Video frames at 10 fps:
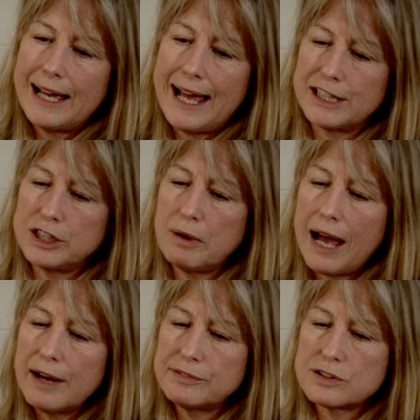and you
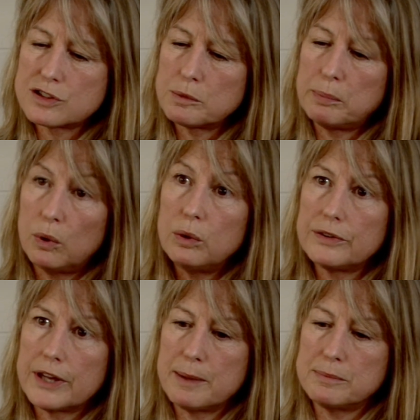have to support
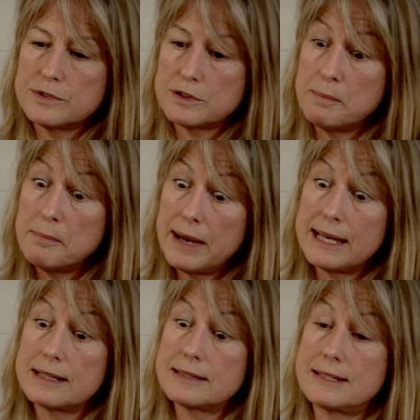them
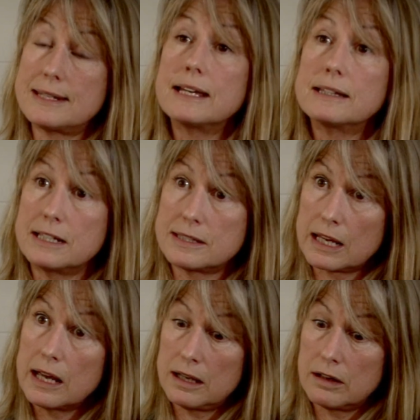to take these
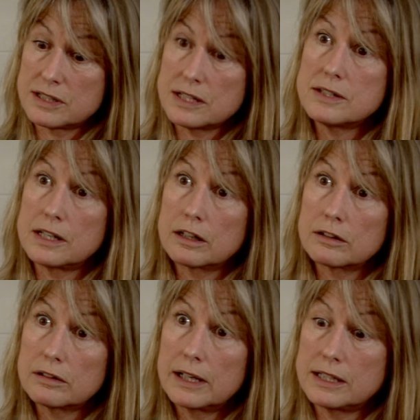artistic and
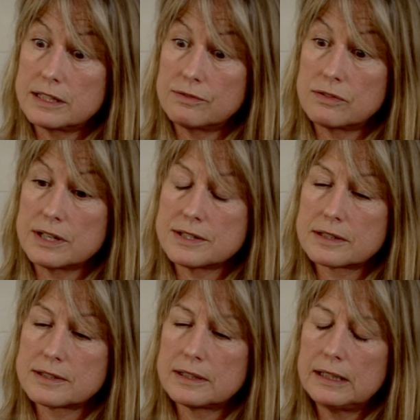creative
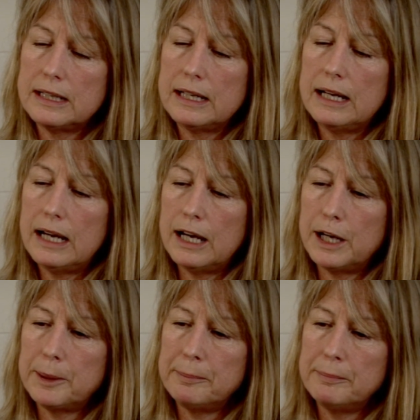risks.
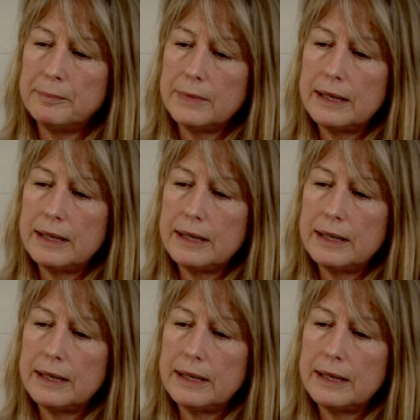And